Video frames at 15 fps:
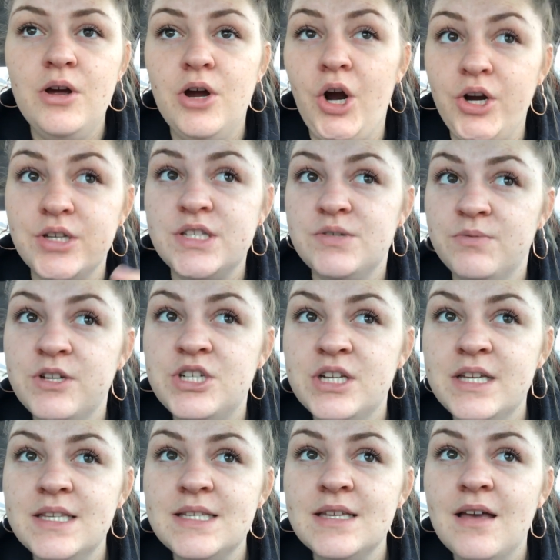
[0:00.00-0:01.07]
Her
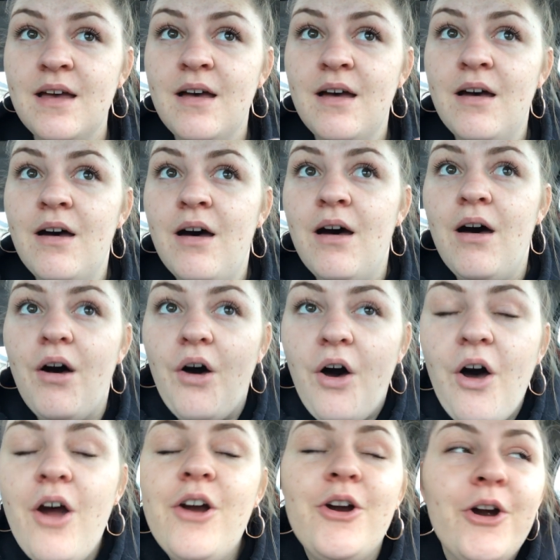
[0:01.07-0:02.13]
switches
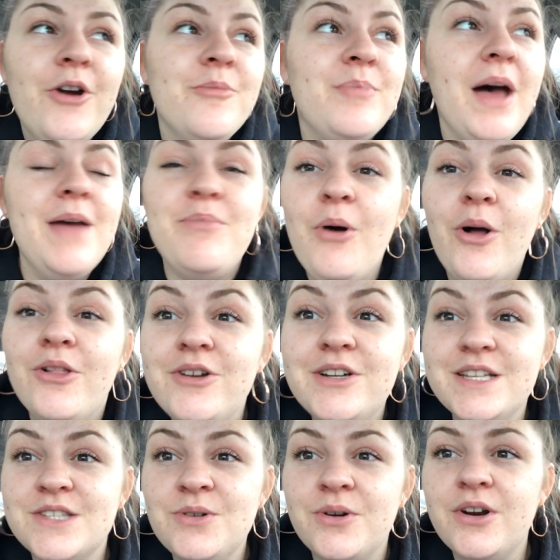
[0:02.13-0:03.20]
are her bipolar
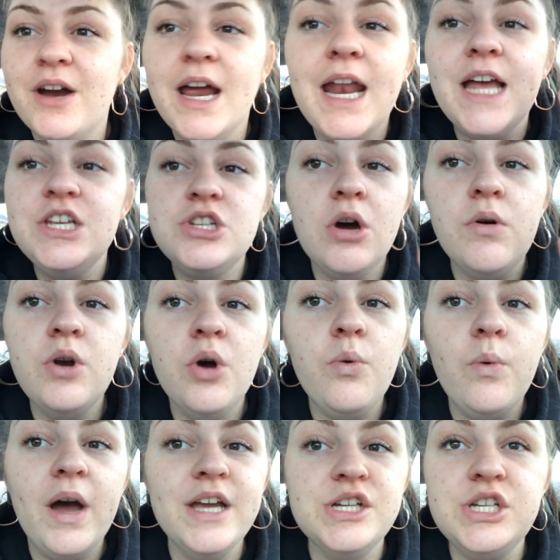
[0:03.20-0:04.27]
disorder, and I don't know
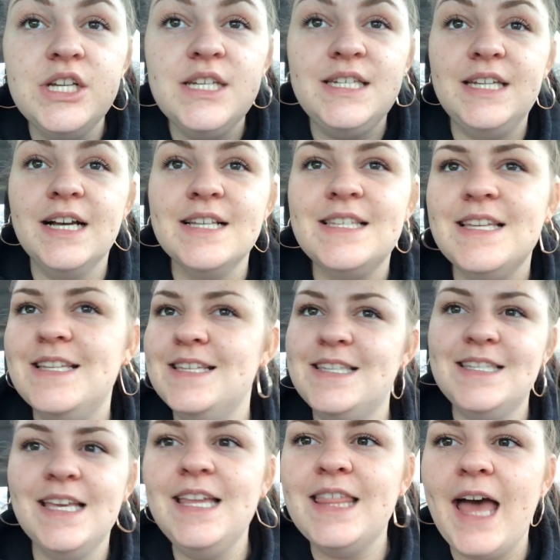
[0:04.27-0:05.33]
why she doesn't
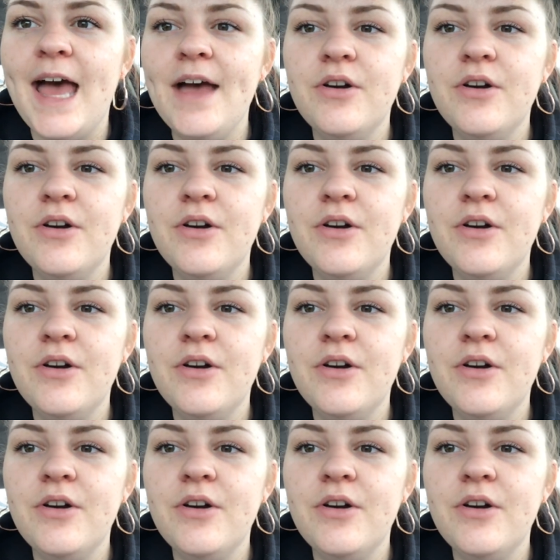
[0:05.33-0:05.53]
see that,